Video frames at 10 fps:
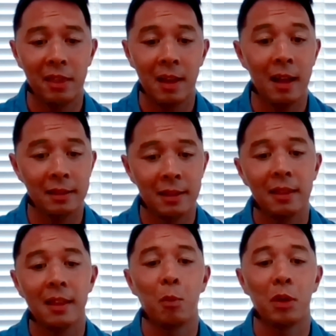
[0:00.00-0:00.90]
content
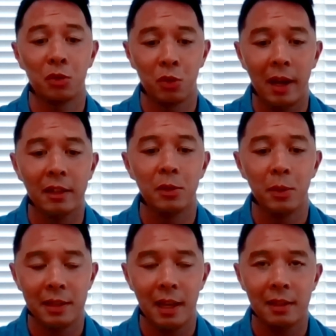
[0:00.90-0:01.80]
that we're trying to
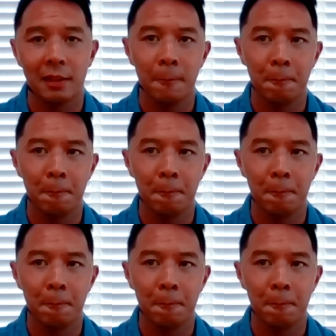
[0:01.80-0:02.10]
assess.